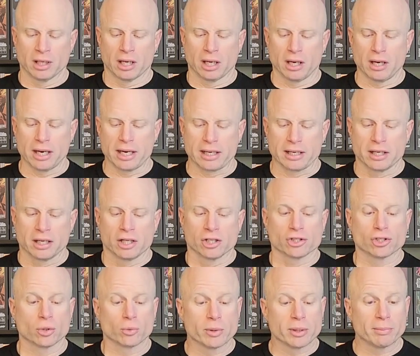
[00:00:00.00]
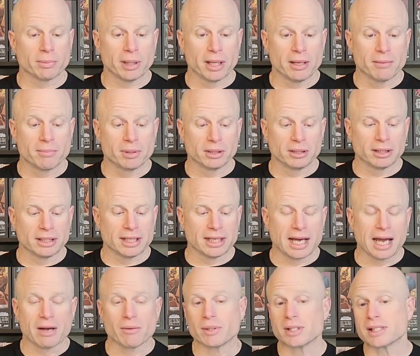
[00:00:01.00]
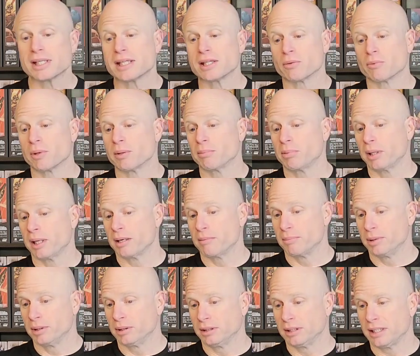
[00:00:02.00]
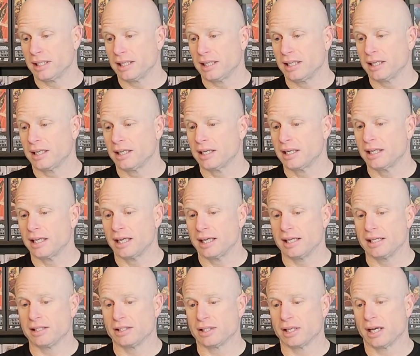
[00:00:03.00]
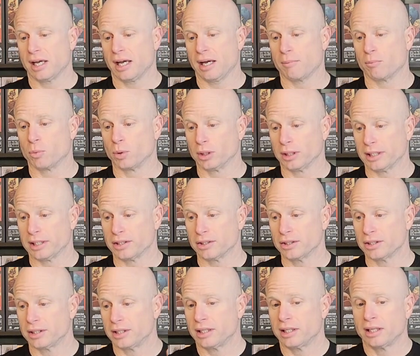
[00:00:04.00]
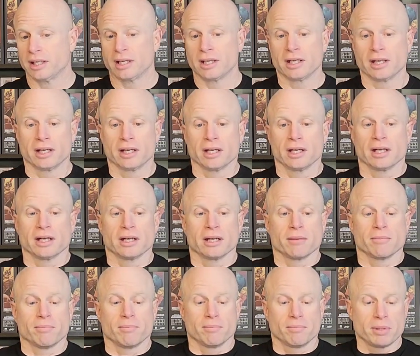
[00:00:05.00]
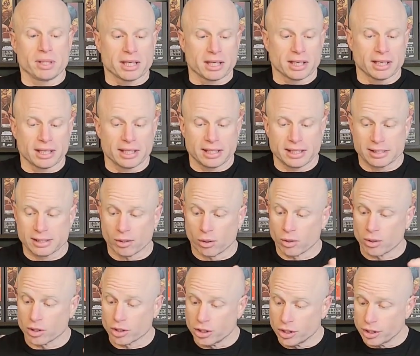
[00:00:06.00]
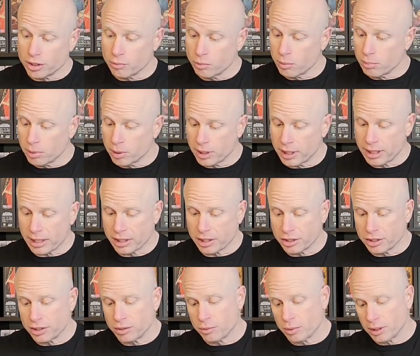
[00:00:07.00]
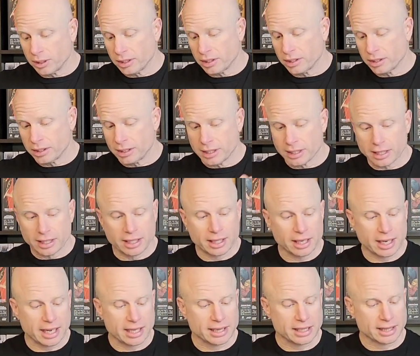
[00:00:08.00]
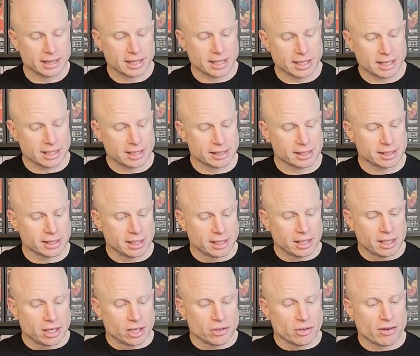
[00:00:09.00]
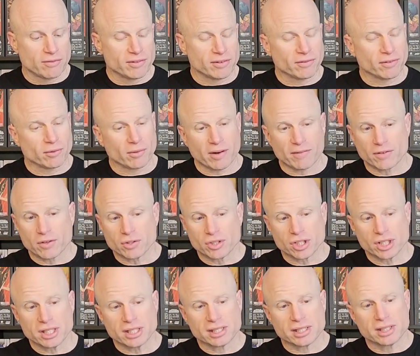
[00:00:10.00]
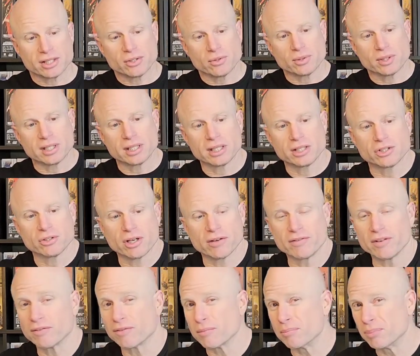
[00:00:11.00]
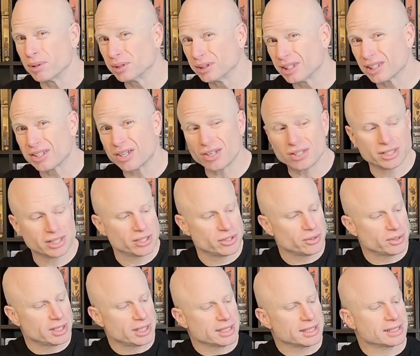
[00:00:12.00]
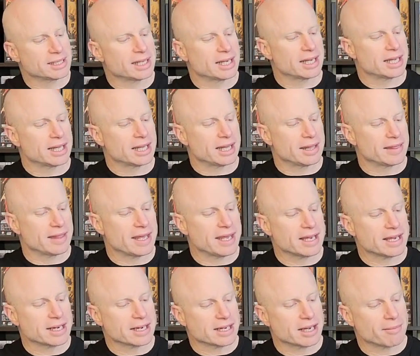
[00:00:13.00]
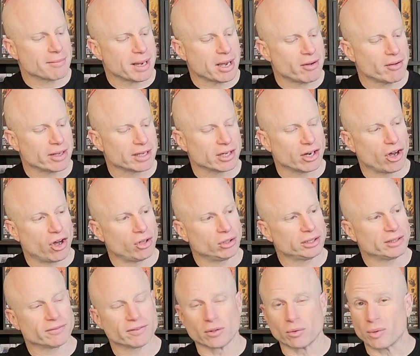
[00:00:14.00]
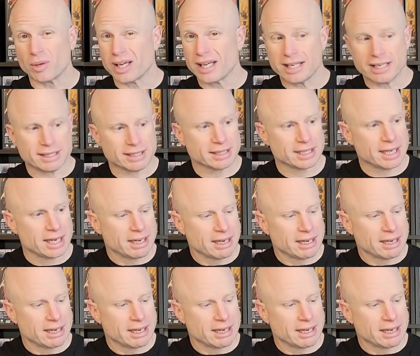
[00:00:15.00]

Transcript: All right, so replayability, I would say the replayability is really good. We'll put it at good, really good. And the thing is, you have different refugees that do things. You have different building cards that do things. They can come out in all different ways.